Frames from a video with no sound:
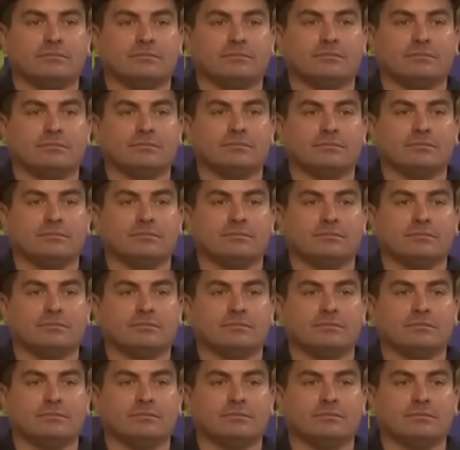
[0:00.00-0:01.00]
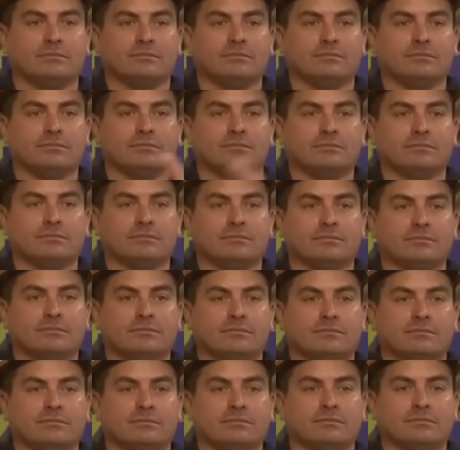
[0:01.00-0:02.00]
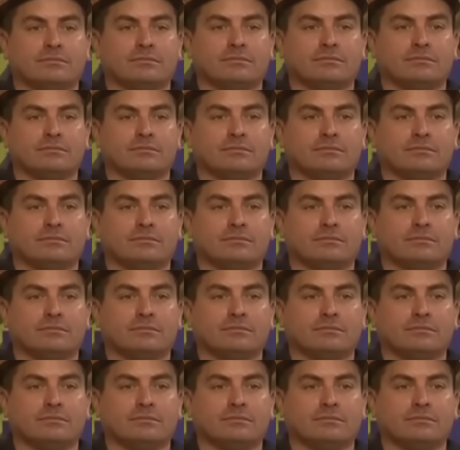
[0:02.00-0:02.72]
[no speech]